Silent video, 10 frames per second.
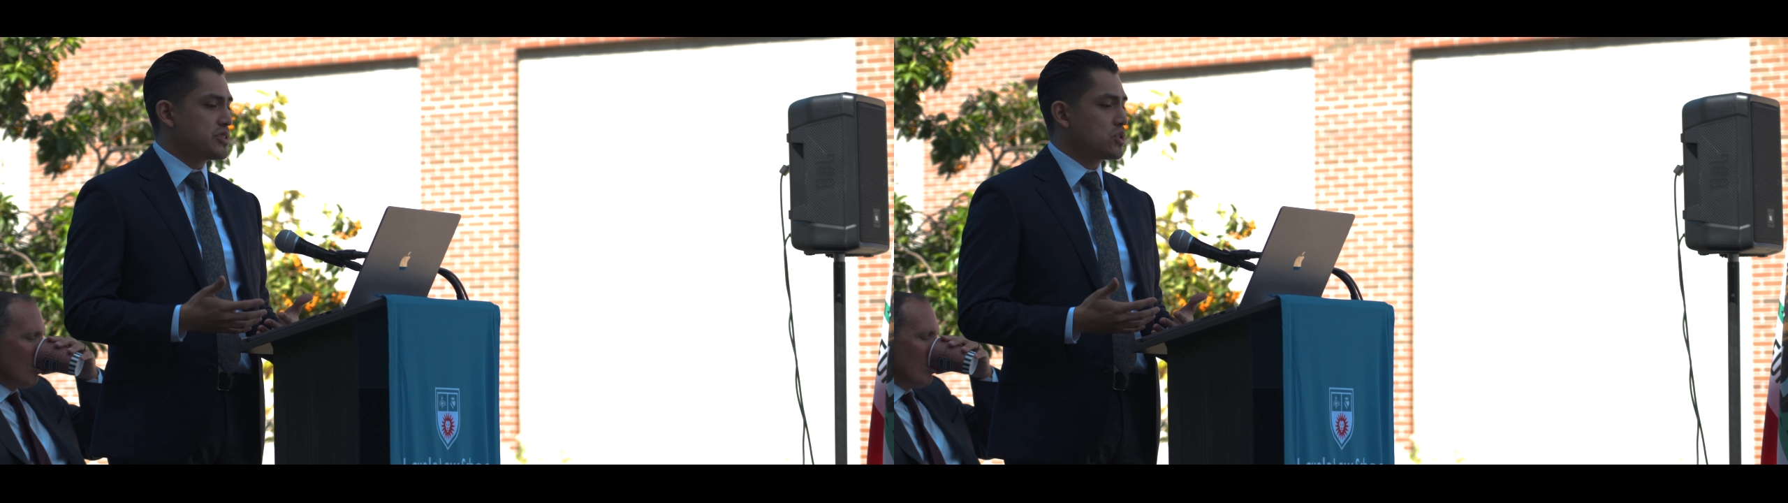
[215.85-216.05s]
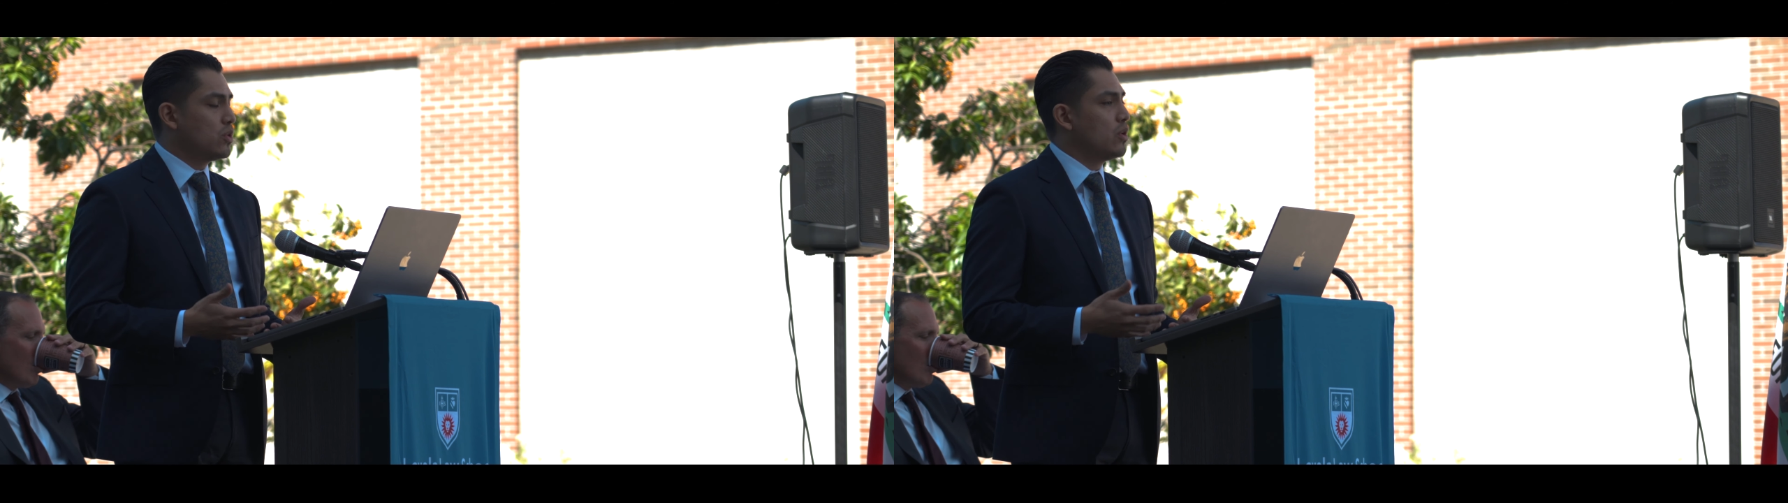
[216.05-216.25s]

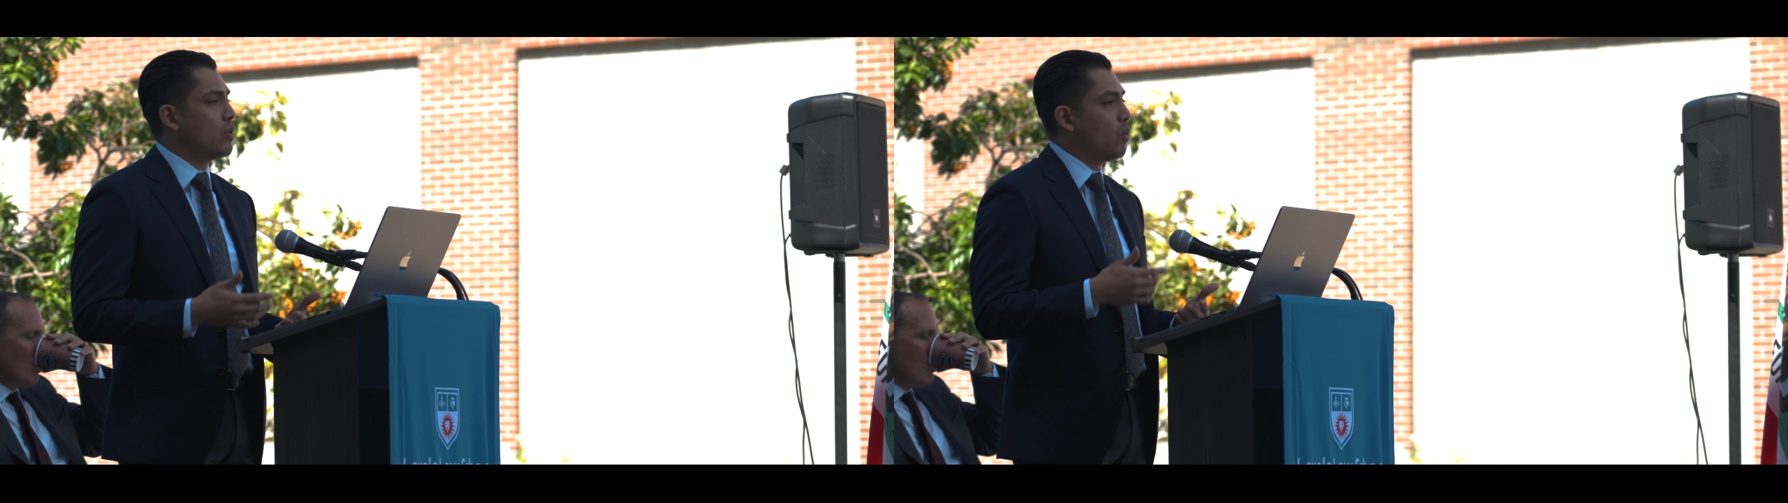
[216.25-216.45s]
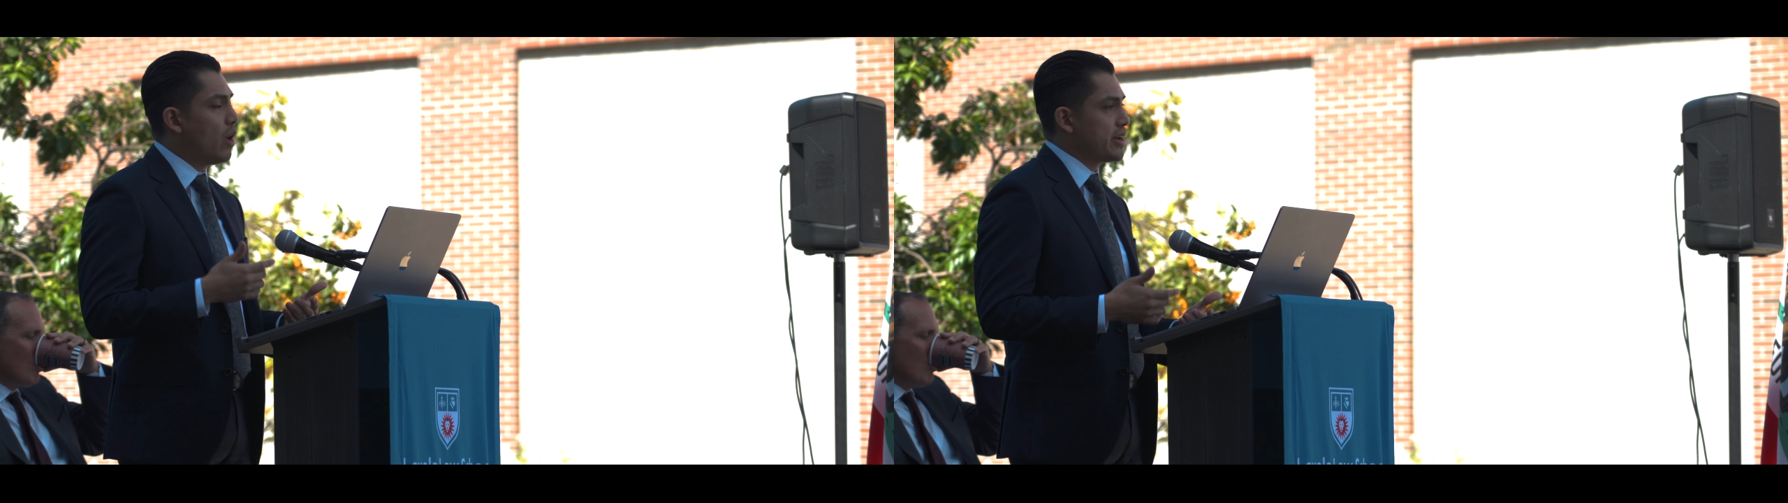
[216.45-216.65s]
School
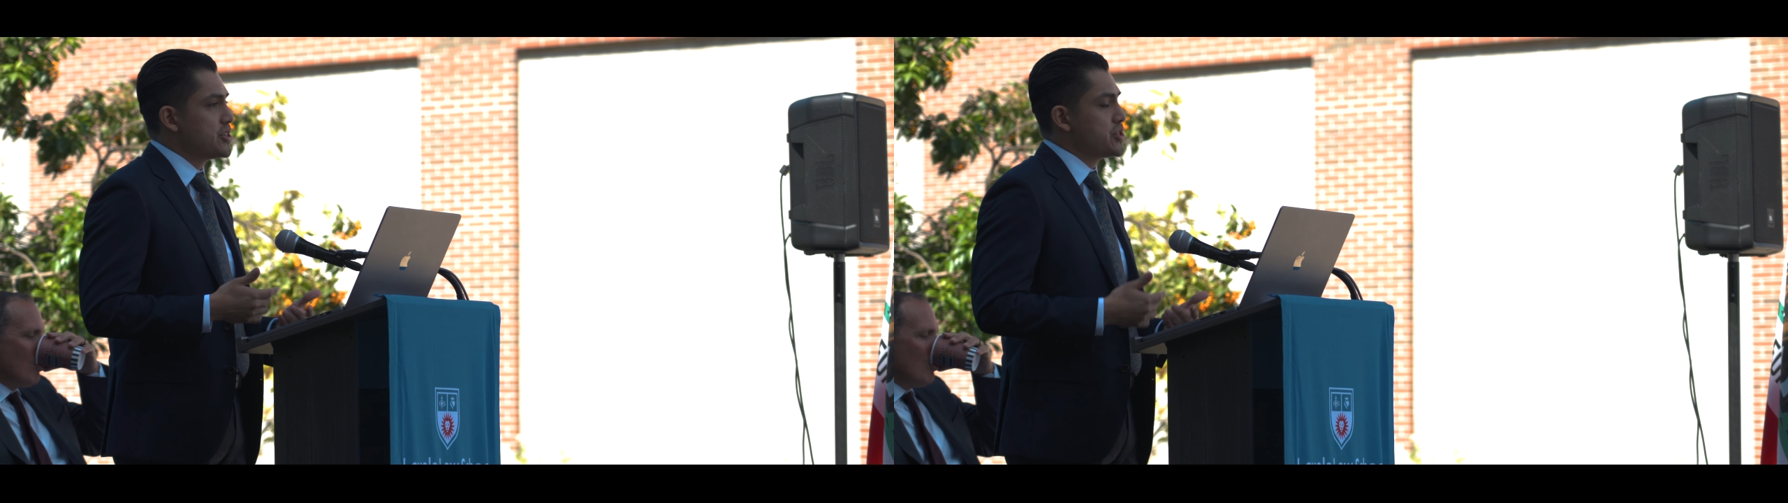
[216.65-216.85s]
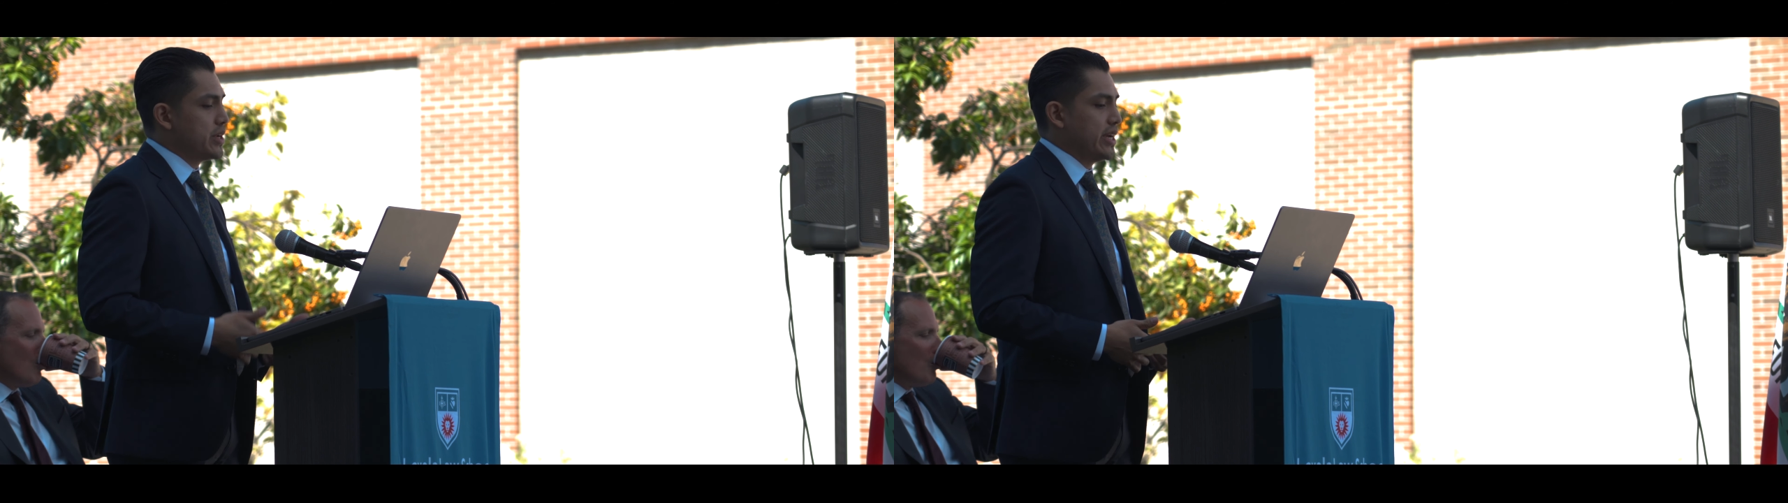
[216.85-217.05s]

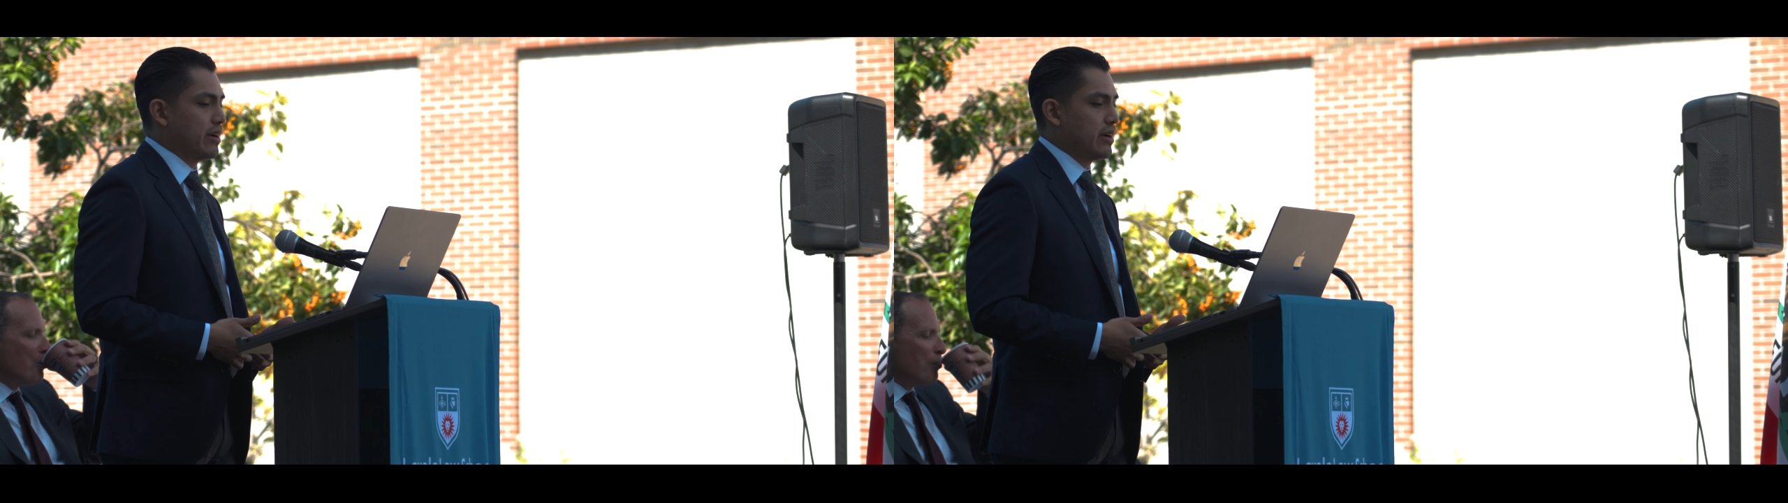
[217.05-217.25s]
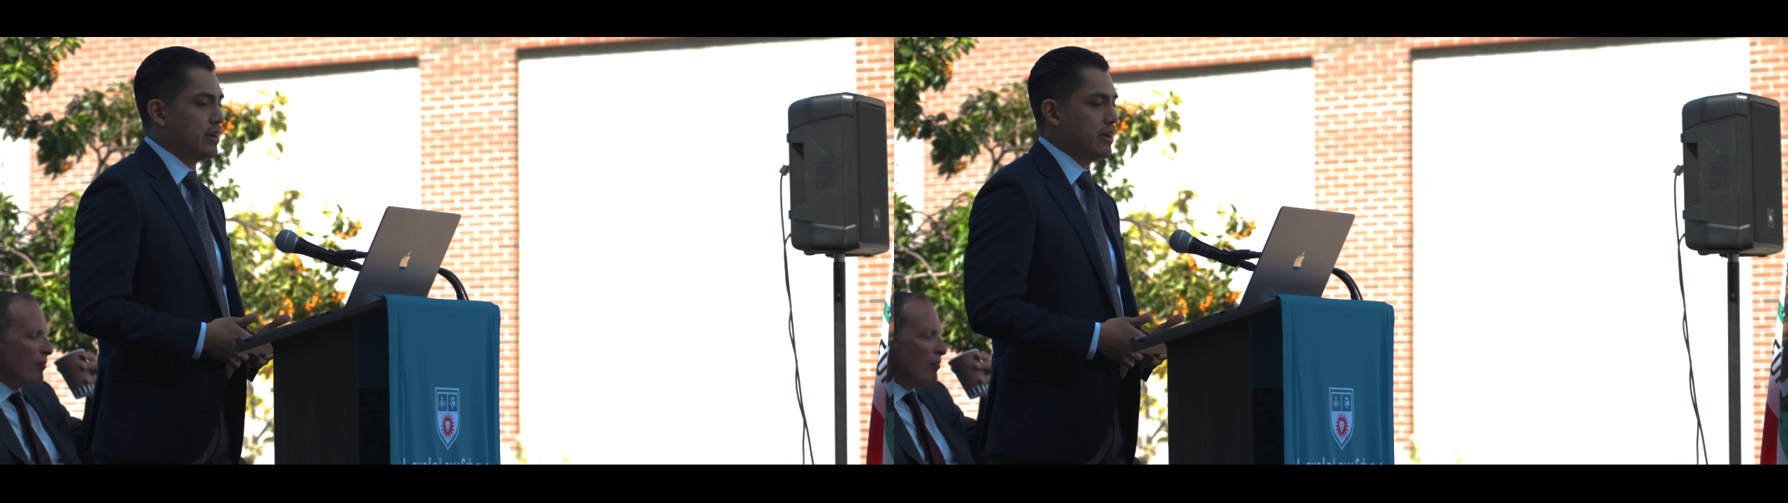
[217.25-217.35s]
wanted you here,